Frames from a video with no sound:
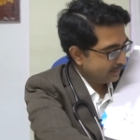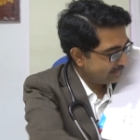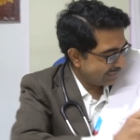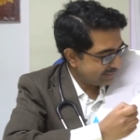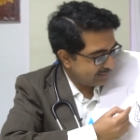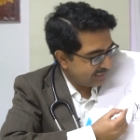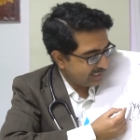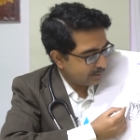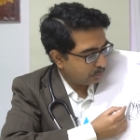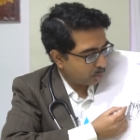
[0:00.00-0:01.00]
That
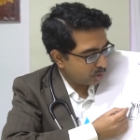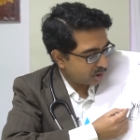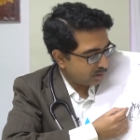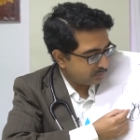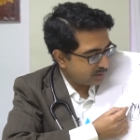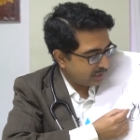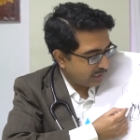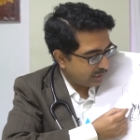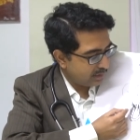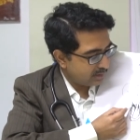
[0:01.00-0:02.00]
thick portion of the
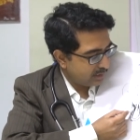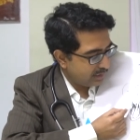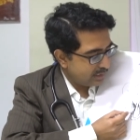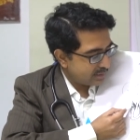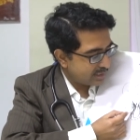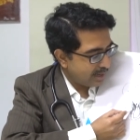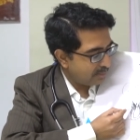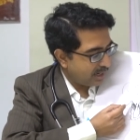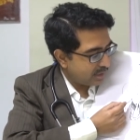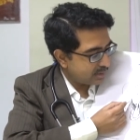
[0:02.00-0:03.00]
heart,
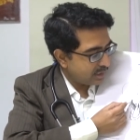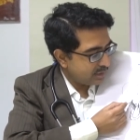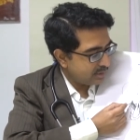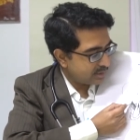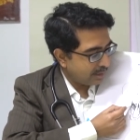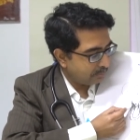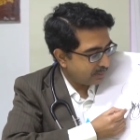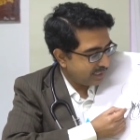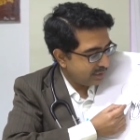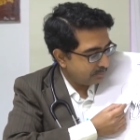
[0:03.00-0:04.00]
some artery is
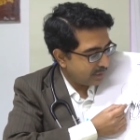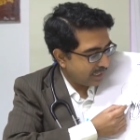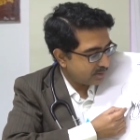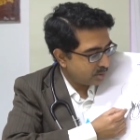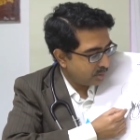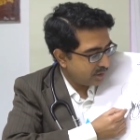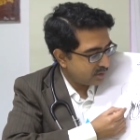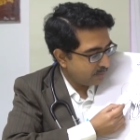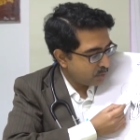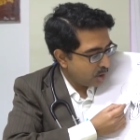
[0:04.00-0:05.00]
supplying blood to
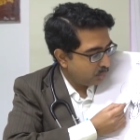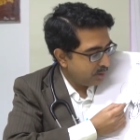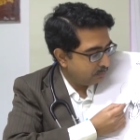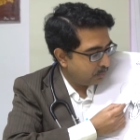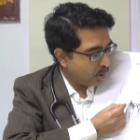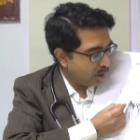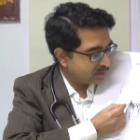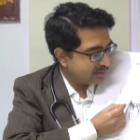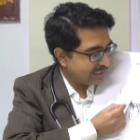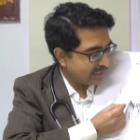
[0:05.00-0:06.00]
it, we
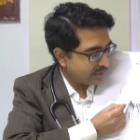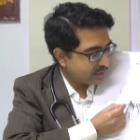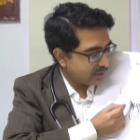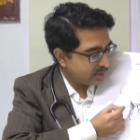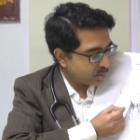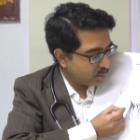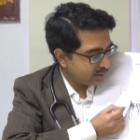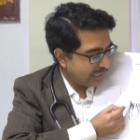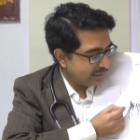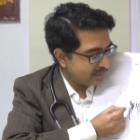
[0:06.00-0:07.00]
block that artery so
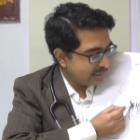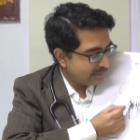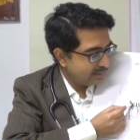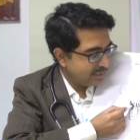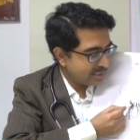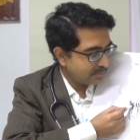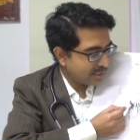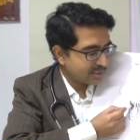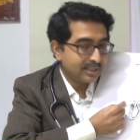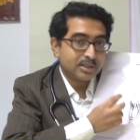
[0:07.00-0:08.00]
that these
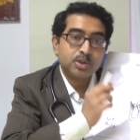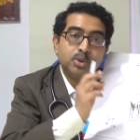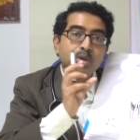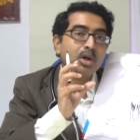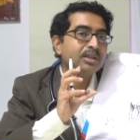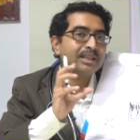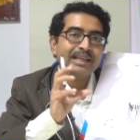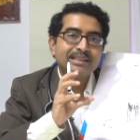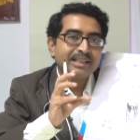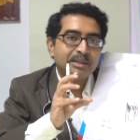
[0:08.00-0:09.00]
muscles do not
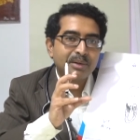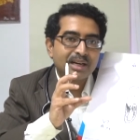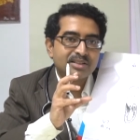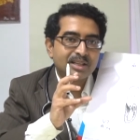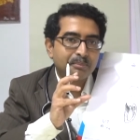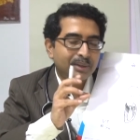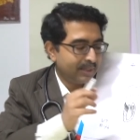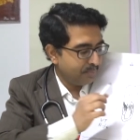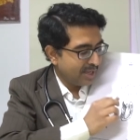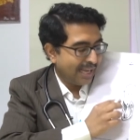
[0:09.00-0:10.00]
get any blood
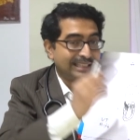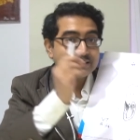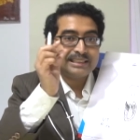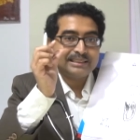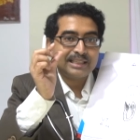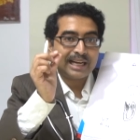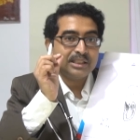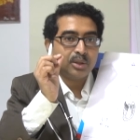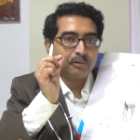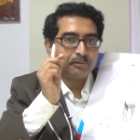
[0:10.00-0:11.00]
supply and they
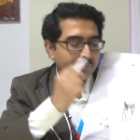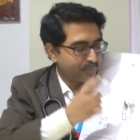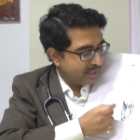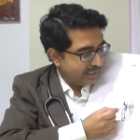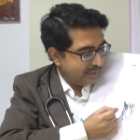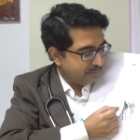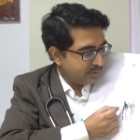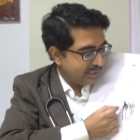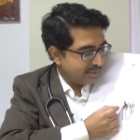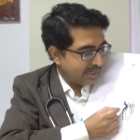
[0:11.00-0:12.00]
die off. If
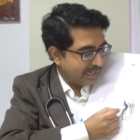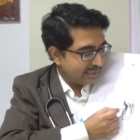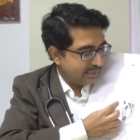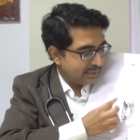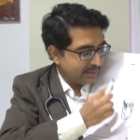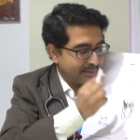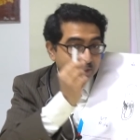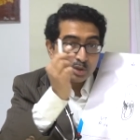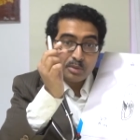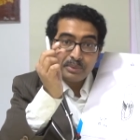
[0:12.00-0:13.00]
they die,
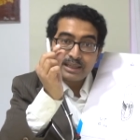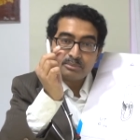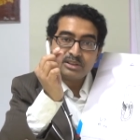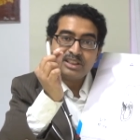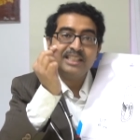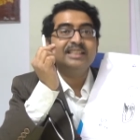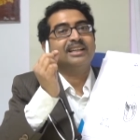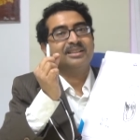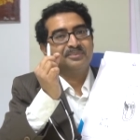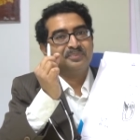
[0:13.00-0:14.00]
it will become thinner.